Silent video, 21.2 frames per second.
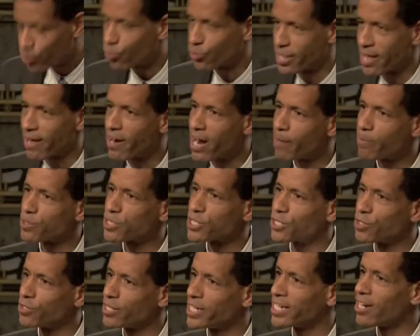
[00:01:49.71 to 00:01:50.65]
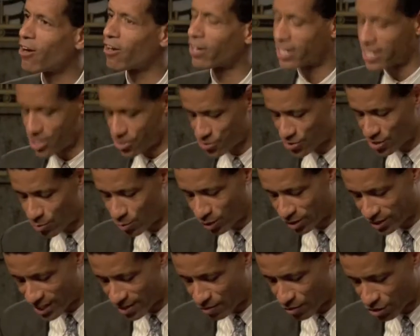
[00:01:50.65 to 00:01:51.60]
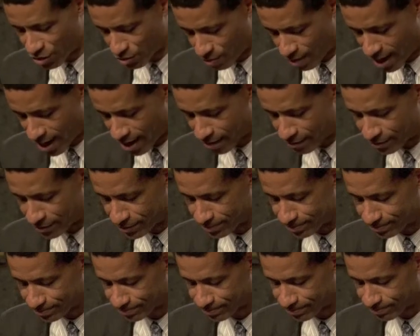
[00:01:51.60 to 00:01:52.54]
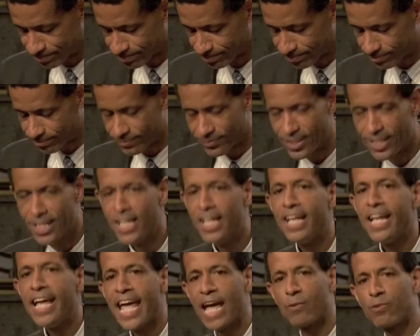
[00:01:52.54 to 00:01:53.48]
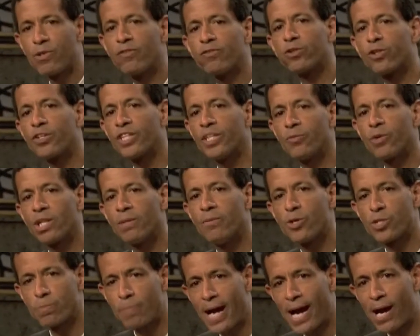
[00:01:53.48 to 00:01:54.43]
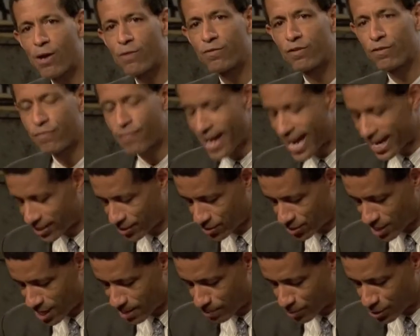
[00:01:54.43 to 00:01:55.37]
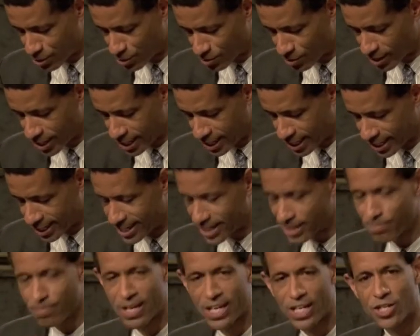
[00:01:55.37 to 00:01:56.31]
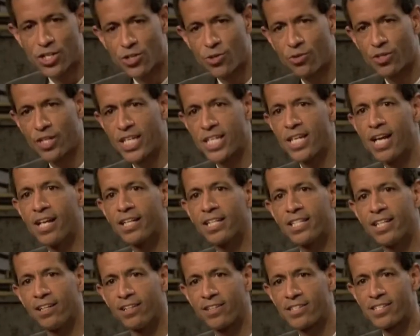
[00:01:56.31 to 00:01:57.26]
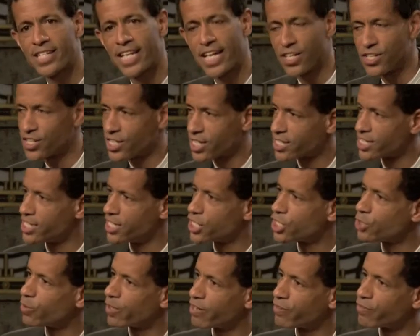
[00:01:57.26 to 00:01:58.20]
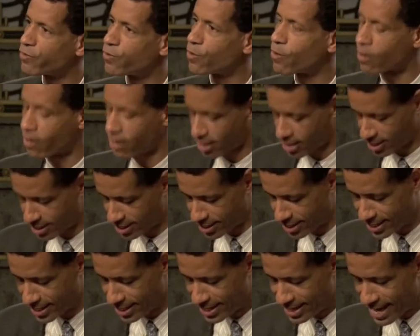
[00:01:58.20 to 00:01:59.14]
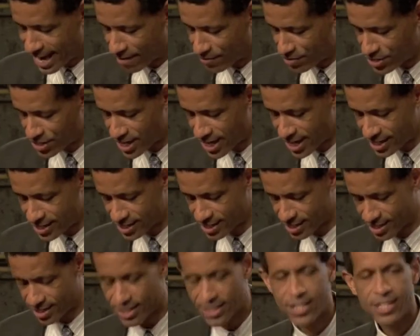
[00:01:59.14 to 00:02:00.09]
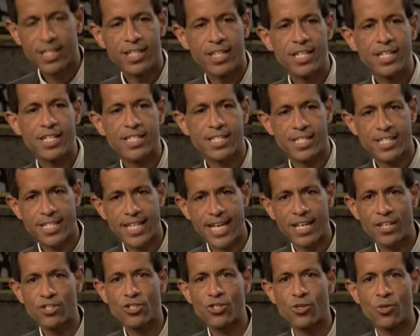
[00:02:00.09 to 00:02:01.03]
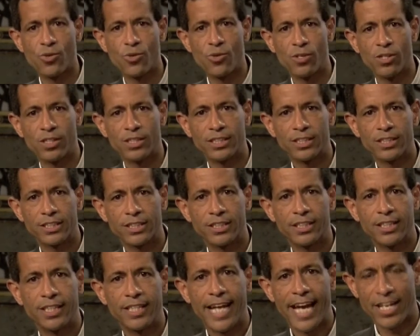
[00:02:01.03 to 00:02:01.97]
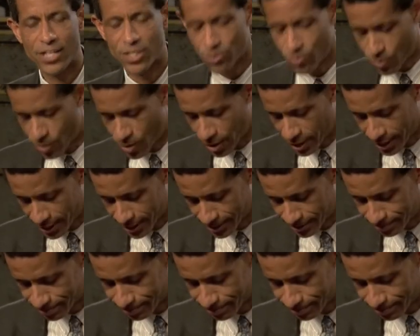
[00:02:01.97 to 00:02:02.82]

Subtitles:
Without opportunity, our country will never thrive. And we've learned that one of the most powerful factors in opportunity is making sure that young adults, aged 16 to 24, have a chance to stay in school and to work.